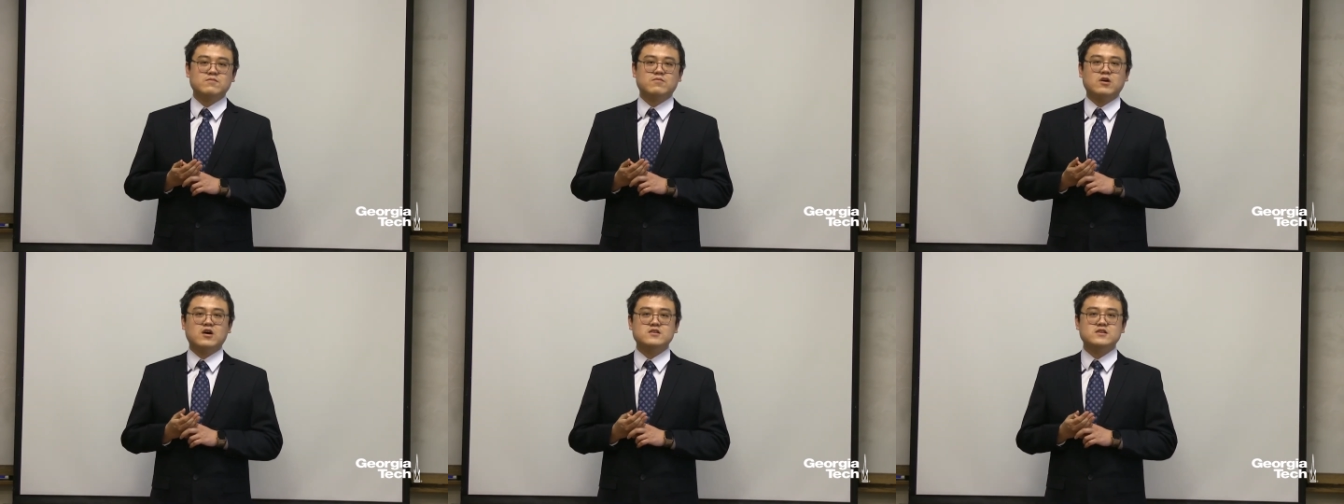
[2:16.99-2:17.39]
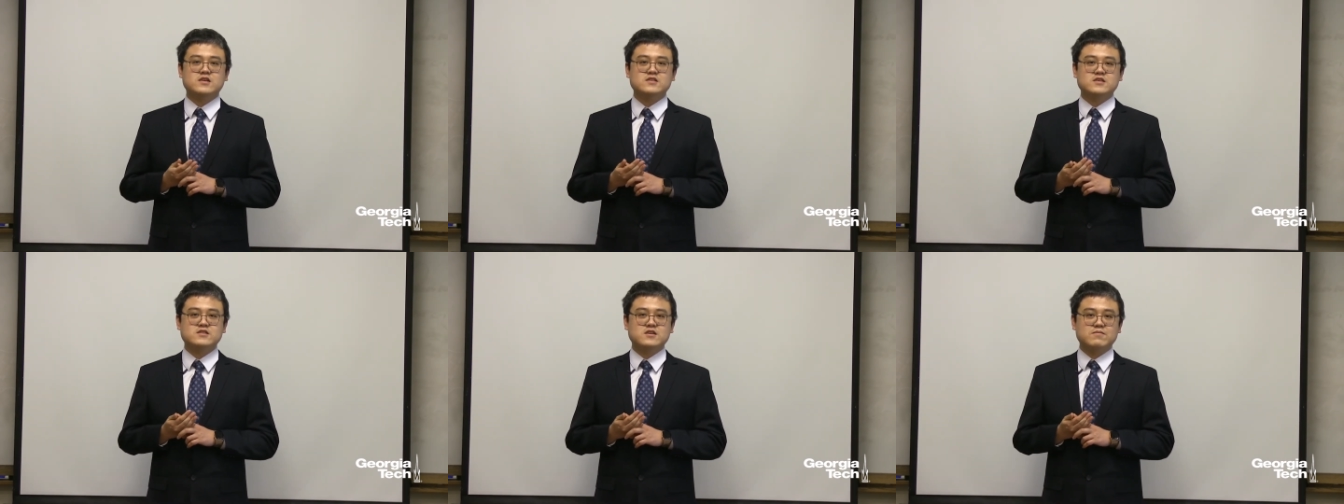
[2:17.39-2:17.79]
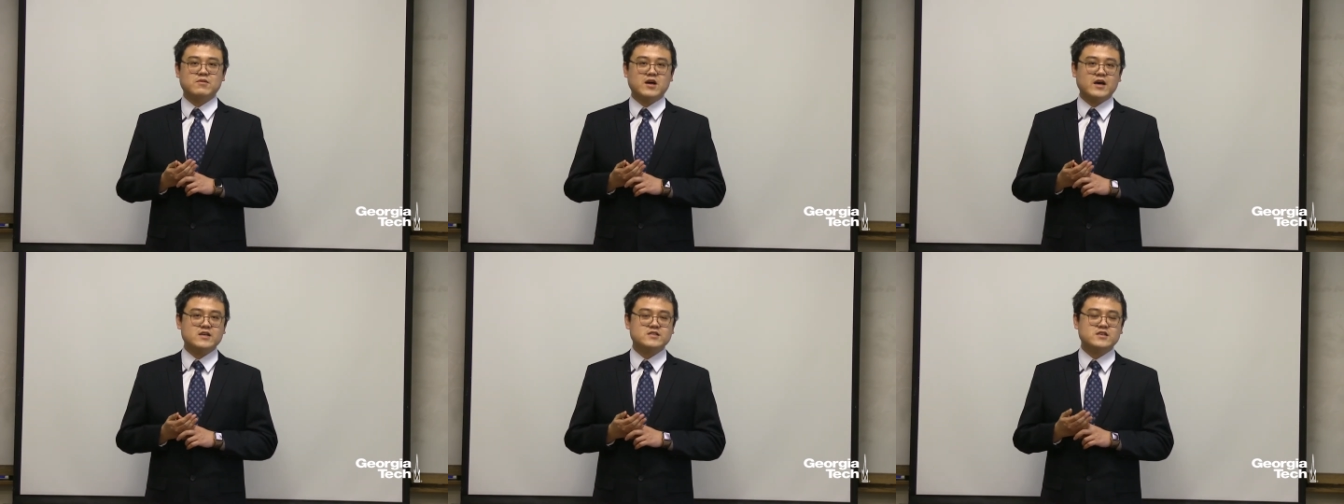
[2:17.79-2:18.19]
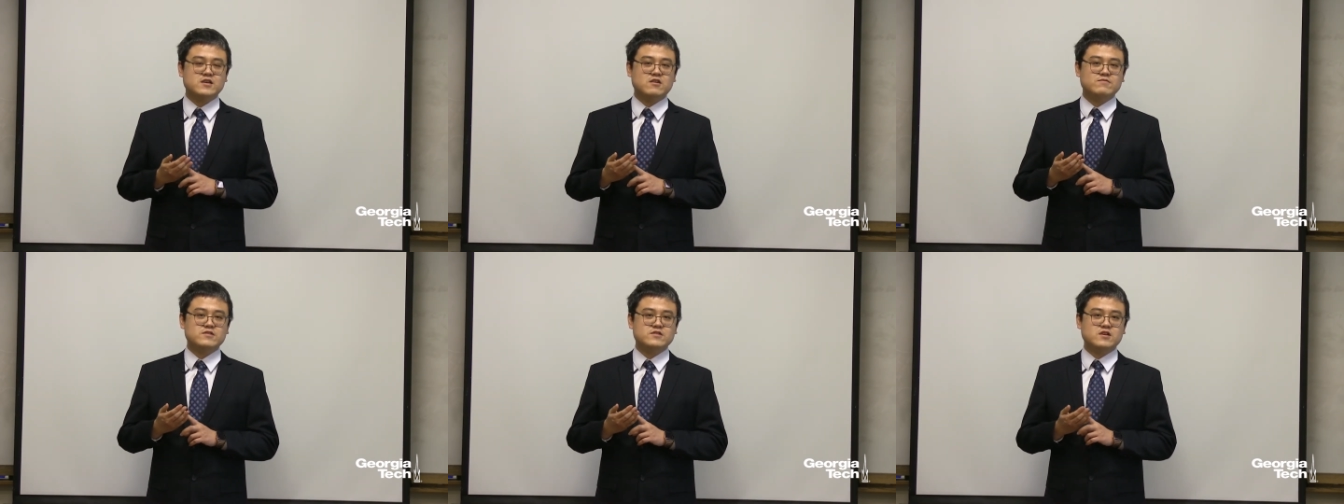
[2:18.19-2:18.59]
process and supply
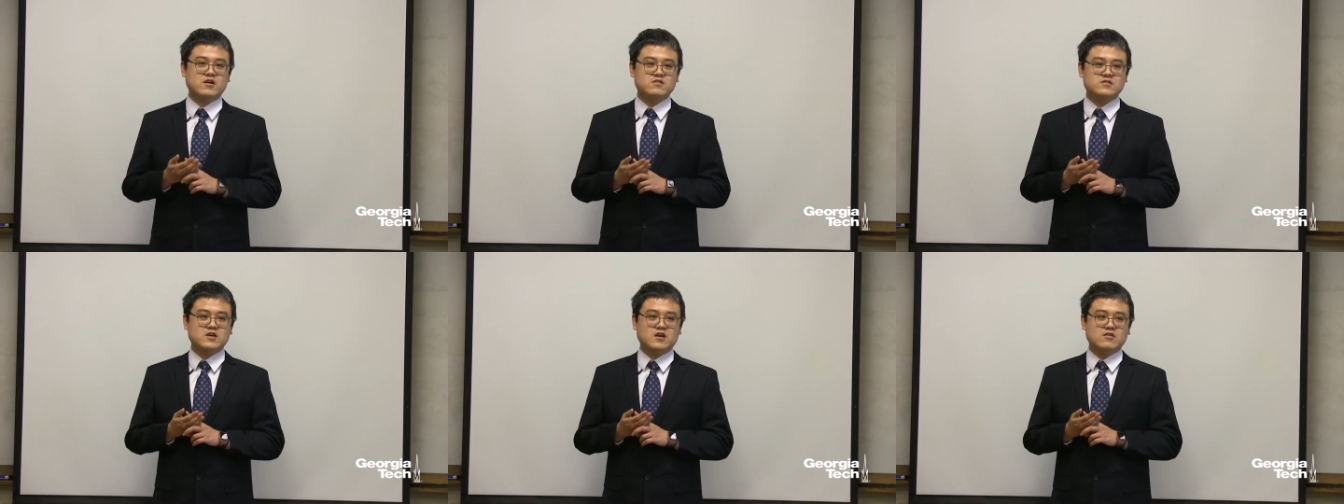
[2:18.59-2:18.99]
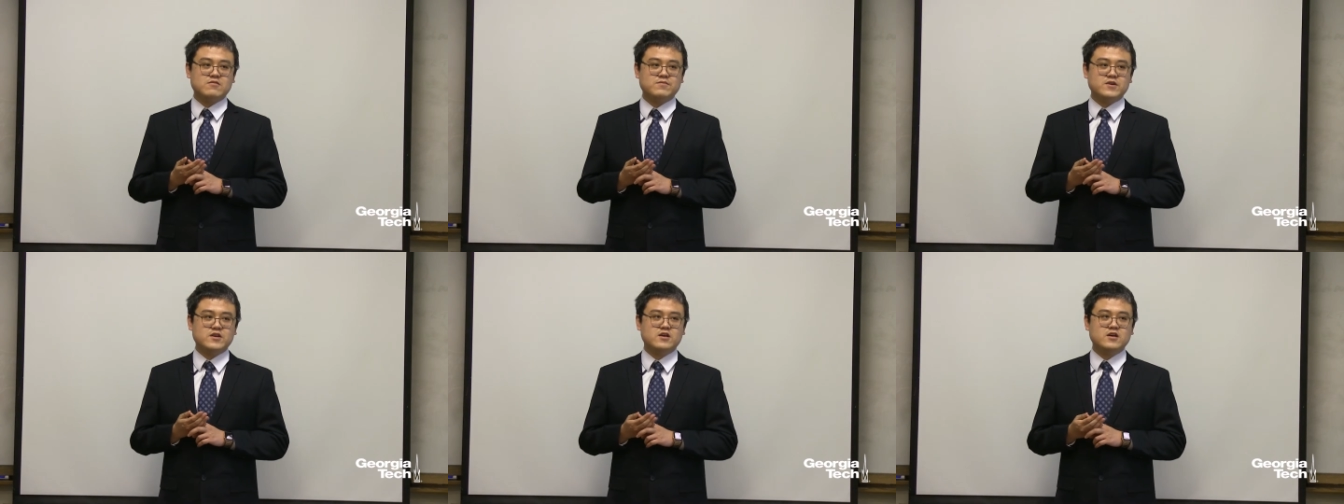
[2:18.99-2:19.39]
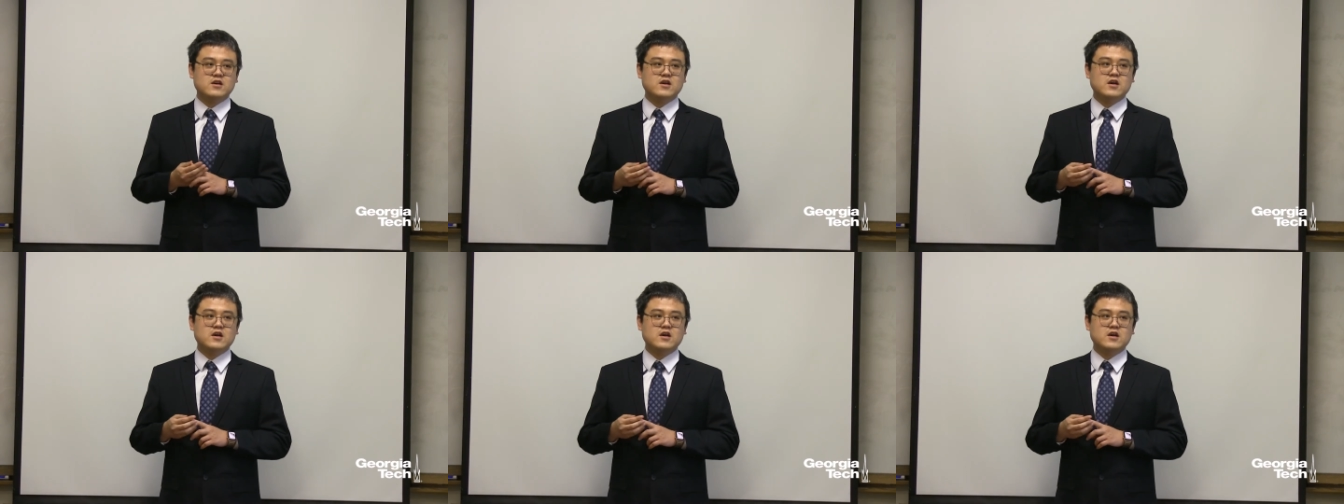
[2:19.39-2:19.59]
chain of the cell therapy.